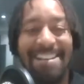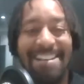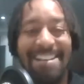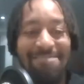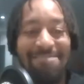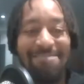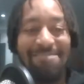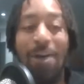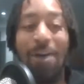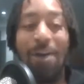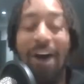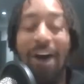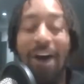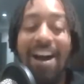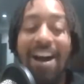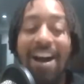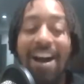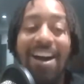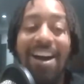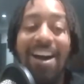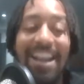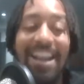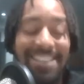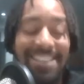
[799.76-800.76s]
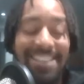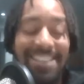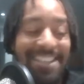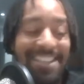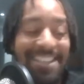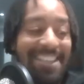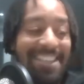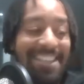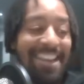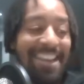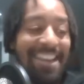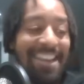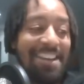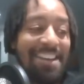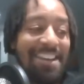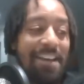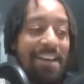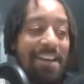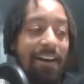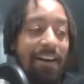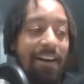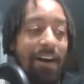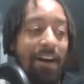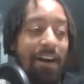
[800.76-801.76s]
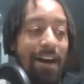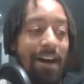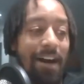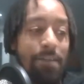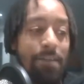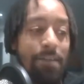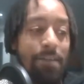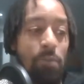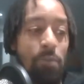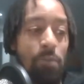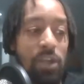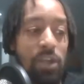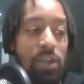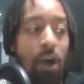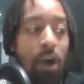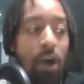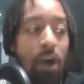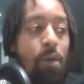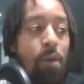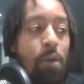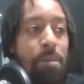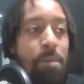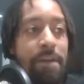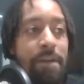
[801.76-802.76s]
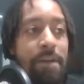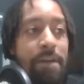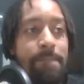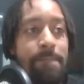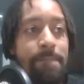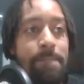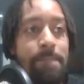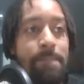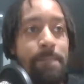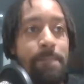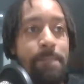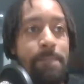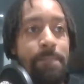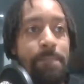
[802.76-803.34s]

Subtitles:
Well, I said to Dean that I was hoping.